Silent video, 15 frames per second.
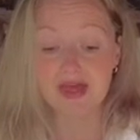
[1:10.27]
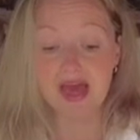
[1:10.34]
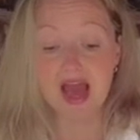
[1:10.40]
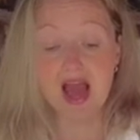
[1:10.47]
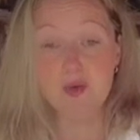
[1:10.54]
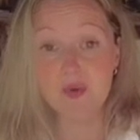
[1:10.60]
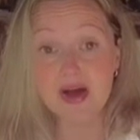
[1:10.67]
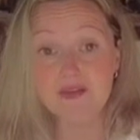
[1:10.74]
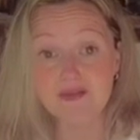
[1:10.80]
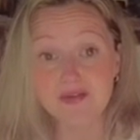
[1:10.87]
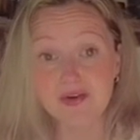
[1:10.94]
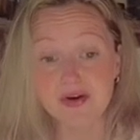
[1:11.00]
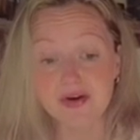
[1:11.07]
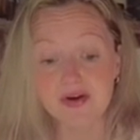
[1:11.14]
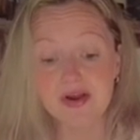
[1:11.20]

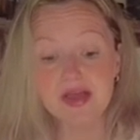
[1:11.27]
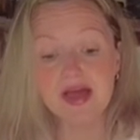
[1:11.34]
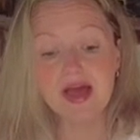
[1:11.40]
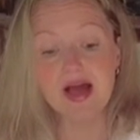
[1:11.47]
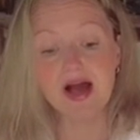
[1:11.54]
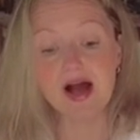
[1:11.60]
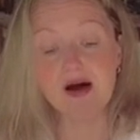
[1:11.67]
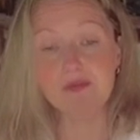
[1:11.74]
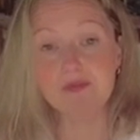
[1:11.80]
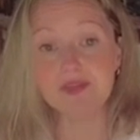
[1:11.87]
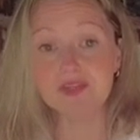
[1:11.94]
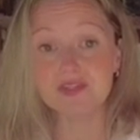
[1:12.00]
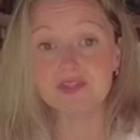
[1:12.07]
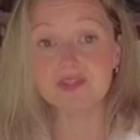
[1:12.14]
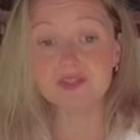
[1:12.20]
However, um,
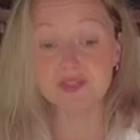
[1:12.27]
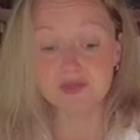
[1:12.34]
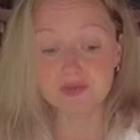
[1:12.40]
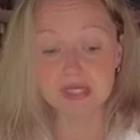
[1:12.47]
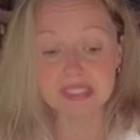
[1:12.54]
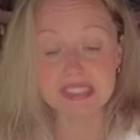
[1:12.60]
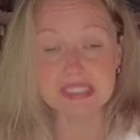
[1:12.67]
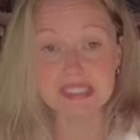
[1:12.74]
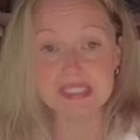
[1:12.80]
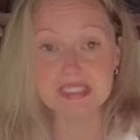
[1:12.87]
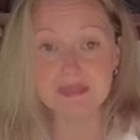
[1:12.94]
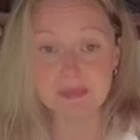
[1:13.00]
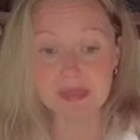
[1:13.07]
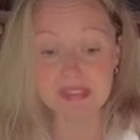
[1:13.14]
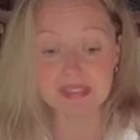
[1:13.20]
this is a great
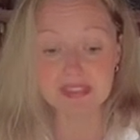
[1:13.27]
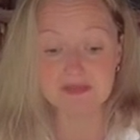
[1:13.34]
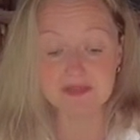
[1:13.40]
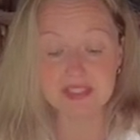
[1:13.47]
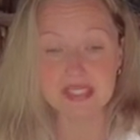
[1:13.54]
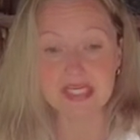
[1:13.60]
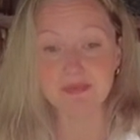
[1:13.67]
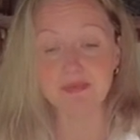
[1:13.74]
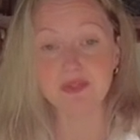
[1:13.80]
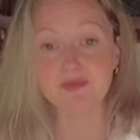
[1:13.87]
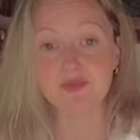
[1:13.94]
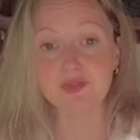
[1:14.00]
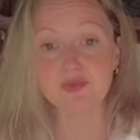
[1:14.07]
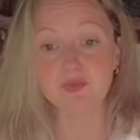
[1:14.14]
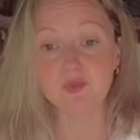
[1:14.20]
inexpensive tape if
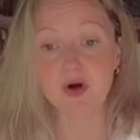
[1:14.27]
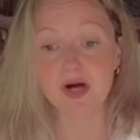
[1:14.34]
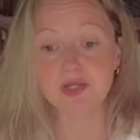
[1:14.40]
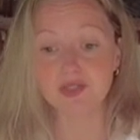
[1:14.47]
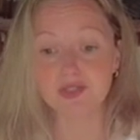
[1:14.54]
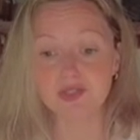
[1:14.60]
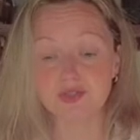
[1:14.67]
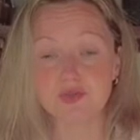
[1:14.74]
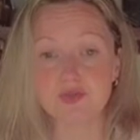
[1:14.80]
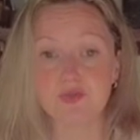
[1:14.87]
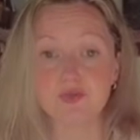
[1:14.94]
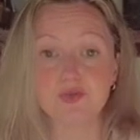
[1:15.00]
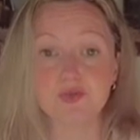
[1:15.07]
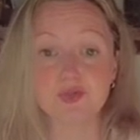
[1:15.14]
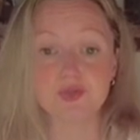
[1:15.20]
you want
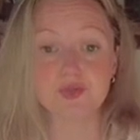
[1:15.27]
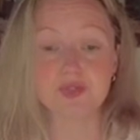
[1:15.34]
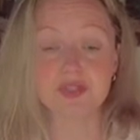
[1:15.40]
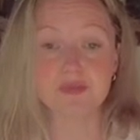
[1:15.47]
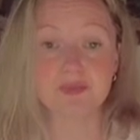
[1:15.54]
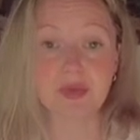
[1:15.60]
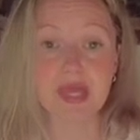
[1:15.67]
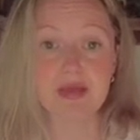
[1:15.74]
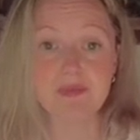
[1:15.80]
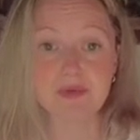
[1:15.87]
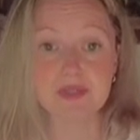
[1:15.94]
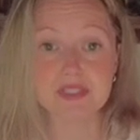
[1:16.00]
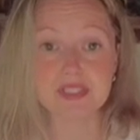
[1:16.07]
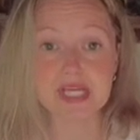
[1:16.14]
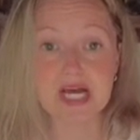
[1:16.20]
to glue some
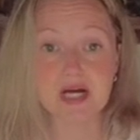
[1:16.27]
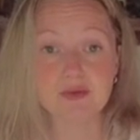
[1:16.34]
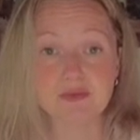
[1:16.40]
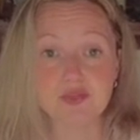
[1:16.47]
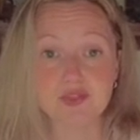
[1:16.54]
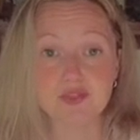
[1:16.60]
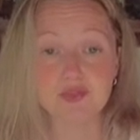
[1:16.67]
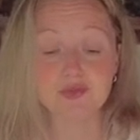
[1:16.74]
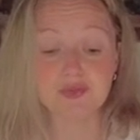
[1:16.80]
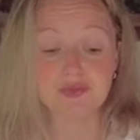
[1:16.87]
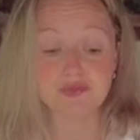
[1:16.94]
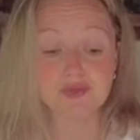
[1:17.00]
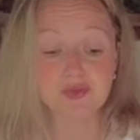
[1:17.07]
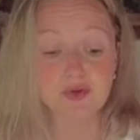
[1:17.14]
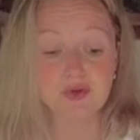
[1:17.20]
paper down to the
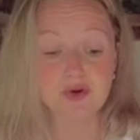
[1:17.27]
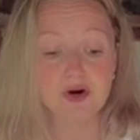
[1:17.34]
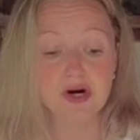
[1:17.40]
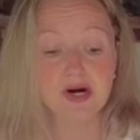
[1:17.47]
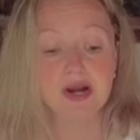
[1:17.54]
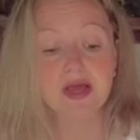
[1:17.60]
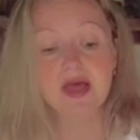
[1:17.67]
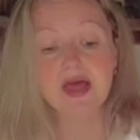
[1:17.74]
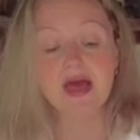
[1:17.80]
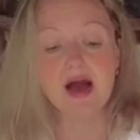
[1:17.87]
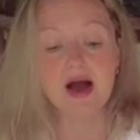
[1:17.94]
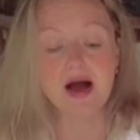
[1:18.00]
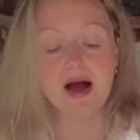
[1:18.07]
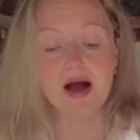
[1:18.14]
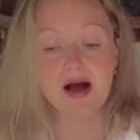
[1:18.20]
floor,
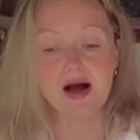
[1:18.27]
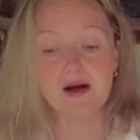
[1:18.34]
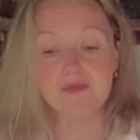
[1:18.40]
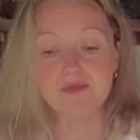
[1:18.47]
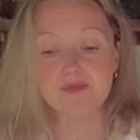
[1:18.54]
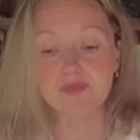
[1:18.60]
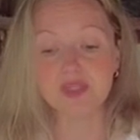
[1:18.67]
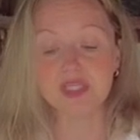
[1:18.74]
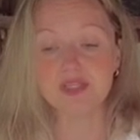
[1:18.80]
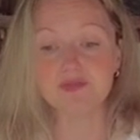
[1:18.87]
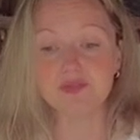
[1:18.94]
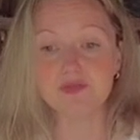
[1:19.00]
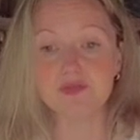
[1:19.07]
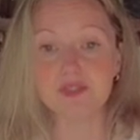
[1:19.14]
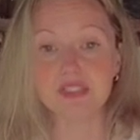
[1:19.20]
um, if
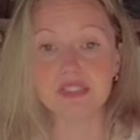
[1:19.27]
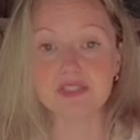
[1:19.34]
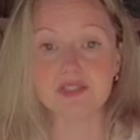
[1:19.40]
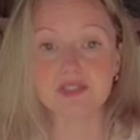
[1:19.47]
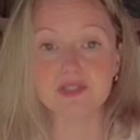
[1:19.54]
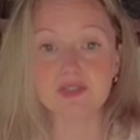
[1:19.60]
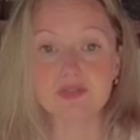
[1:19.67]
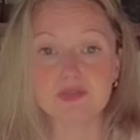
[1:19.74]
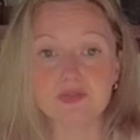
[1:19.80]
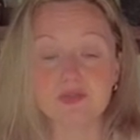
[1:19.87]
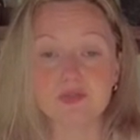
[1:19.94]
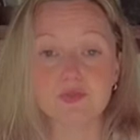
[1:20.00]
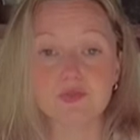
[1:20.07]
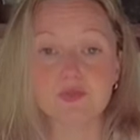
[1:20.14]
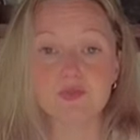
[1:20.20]
you need
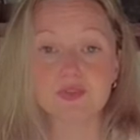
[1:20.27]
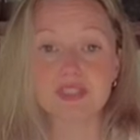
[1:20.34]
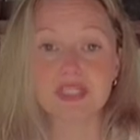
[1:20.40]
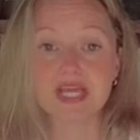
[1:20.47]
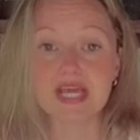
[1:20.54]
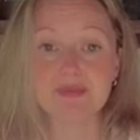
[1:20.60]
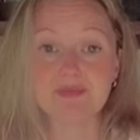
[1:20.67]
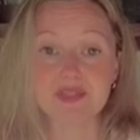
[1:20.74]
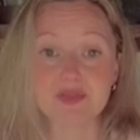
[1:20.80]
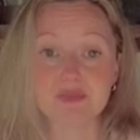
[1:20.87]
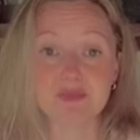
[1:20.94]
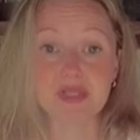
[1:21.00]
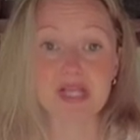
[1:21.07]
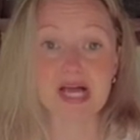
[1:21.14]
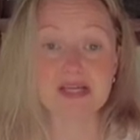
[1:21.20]
to tape some
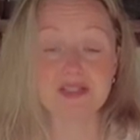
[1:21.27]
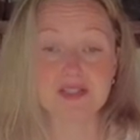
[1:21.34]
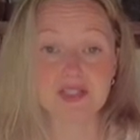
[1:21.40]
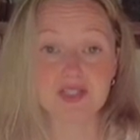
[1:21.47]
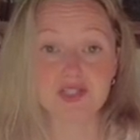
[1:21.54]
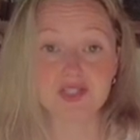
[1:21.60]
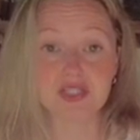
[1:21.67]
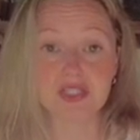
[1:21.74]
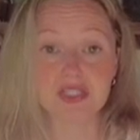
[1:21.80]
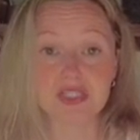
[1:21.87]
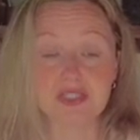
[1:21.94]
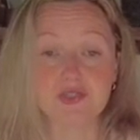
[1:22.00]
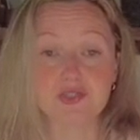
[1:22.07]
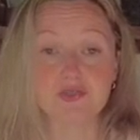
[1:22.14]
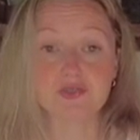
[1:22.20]
plastic
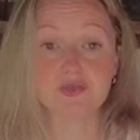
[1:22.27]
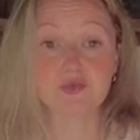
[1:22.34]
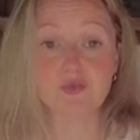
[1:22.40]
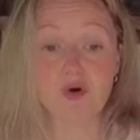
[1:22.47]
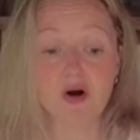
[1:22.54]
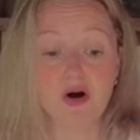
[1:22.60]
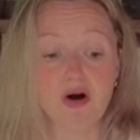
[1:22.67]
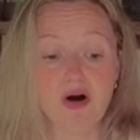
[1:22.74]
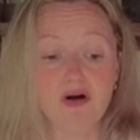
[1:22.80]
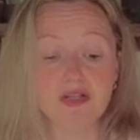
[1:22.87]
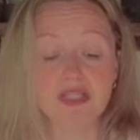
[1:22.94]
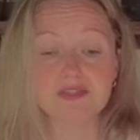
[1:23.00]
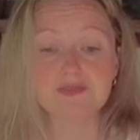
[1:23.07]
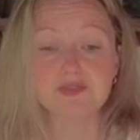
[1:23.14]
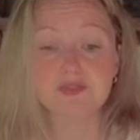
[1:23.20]
sheeting to the wall,
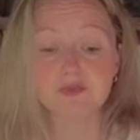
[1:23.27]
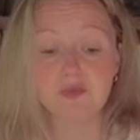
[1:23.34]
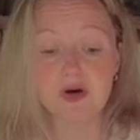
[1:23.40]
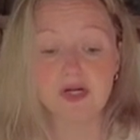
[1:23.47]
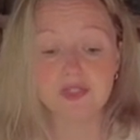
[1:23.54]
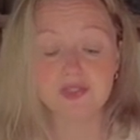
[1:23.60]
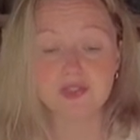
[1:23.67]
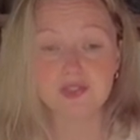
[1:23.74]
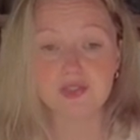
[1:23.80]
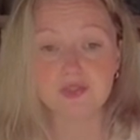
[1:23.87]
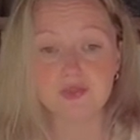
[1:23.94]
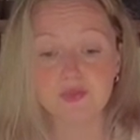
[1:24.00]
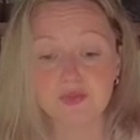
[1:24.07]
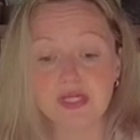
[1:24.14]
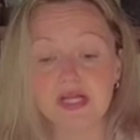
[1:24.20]
if you want
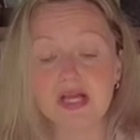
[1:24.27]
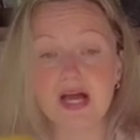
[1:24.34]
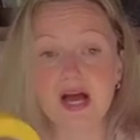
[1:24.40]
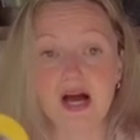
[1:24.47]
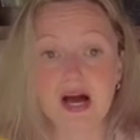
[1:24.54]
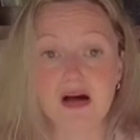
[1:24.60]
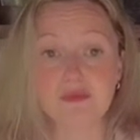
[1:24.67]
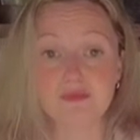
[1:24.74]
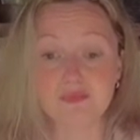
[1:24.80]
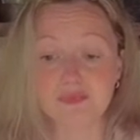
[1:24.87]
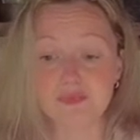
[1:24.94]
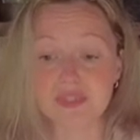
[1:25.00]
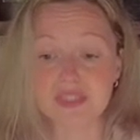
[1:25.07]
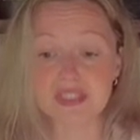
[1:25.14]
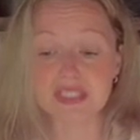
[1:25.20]
to um,
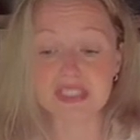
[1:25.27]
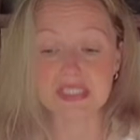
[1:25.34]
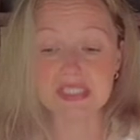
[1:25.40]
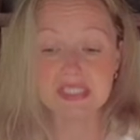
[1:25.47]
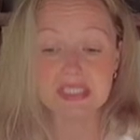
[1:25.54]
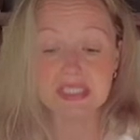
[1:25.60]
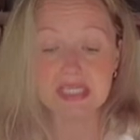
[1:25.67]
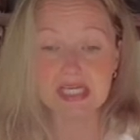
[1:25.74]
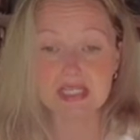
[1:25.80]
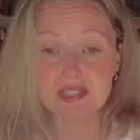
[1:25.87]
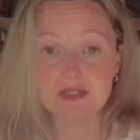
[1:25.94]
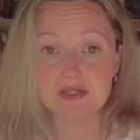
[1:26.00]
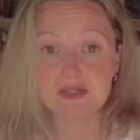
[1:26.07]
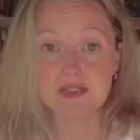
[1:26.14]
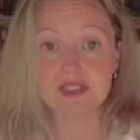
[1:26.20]
stick
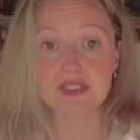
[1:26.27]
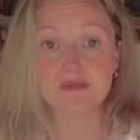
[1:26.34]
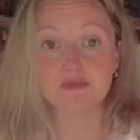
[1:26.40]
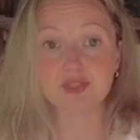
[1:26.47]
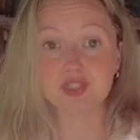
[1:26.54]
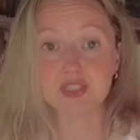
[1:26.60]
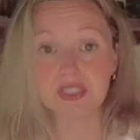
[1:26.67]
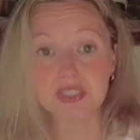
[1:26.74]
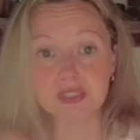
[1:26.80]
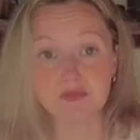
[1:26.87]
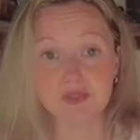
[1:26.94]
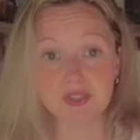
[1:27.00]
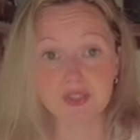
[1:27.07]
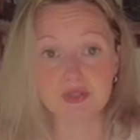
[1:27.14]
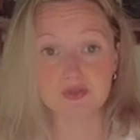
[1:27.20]
together some sheeting
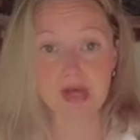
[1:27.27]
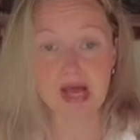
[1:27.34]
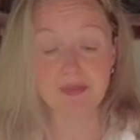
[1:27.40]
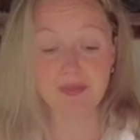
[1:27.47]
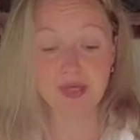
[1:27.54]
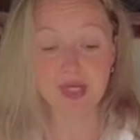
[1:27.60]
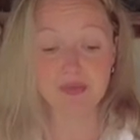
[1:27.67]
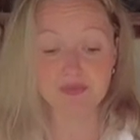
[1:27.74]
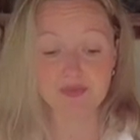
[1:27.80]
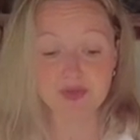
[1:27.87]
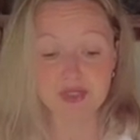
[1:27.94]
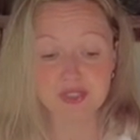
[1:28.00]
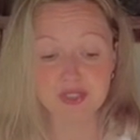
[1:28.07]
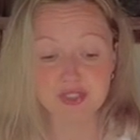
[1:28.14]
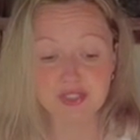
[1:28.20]
when you're wrapping up
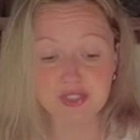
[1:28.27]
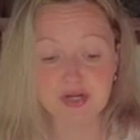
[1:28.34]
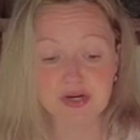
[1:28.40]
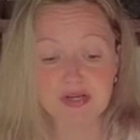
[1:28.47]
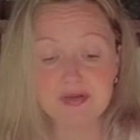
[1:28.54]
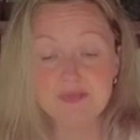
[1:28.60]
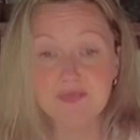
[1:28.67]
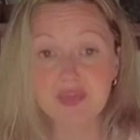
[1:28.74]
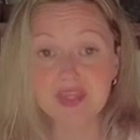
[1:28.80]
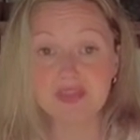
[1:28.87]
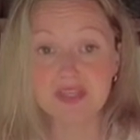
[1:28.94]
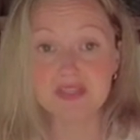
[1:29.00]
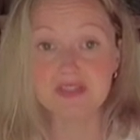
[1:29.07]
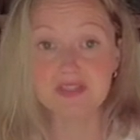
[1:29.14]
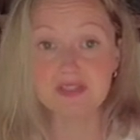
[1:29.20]
furniture.
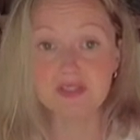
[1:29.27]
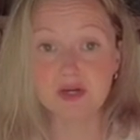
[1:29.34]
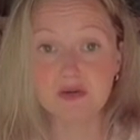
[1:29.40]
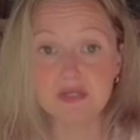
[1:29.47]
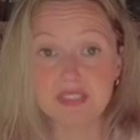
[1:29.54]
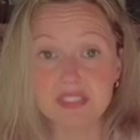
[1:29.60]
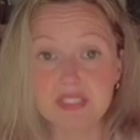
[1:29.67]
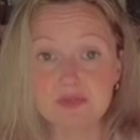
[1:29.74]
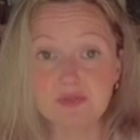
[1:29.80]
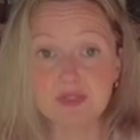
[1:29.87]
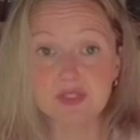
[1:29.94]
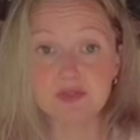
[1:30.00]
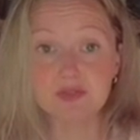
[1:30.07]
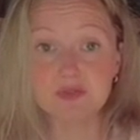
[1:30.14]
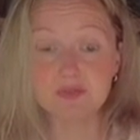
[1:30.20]
This is going to be
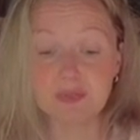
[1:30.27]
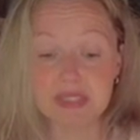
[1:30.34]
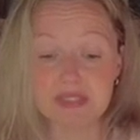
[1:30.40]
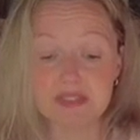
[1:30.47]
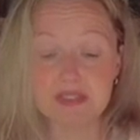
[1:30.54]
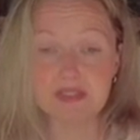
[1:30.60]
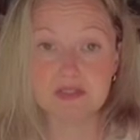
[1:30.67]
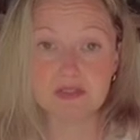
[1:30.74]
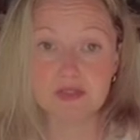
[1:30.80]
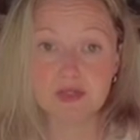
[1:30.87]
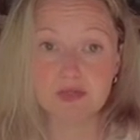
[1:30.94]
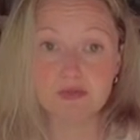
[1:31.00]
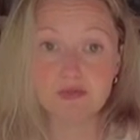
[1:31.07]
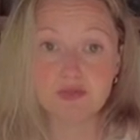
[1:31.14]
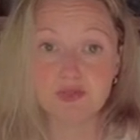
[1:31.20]
your basic
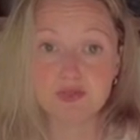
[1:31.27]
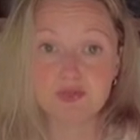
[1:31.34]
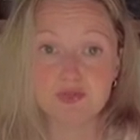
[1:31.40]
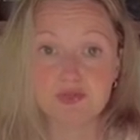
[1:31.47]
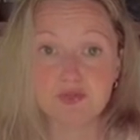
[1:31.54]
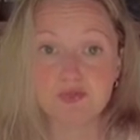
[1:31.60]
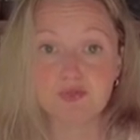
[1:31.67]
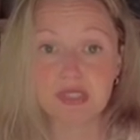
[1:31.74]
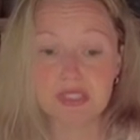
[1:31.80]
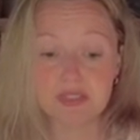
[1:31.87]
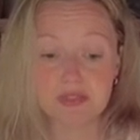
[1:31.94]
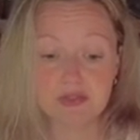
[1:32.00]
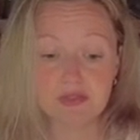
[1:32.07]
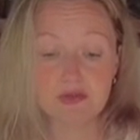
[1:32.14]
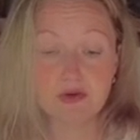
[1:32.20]
go-to
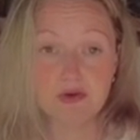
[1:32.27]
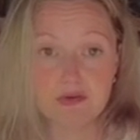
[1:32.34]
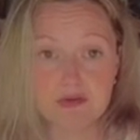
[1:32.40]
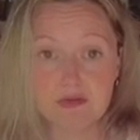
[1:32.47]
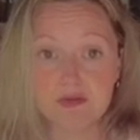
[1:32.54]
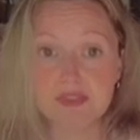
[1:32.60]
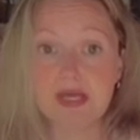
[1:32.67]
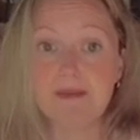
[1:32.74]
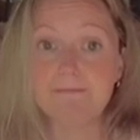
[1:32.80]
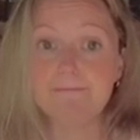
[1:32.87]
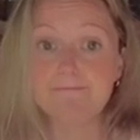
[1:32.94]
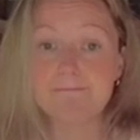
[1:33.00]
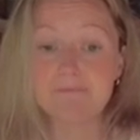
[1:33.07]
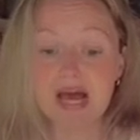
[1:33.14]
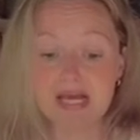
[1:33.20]
regular old
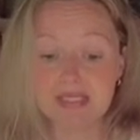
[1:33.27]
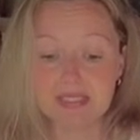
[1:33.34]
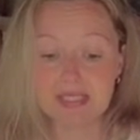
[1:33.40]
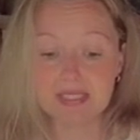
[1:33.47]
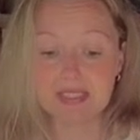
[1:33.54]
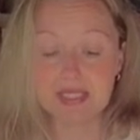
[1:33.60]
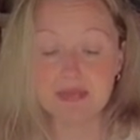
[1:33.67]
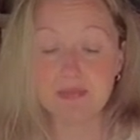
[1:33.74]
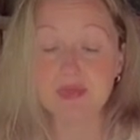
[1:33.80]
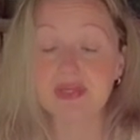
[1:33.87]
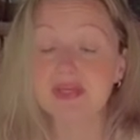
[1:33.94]
masking tape.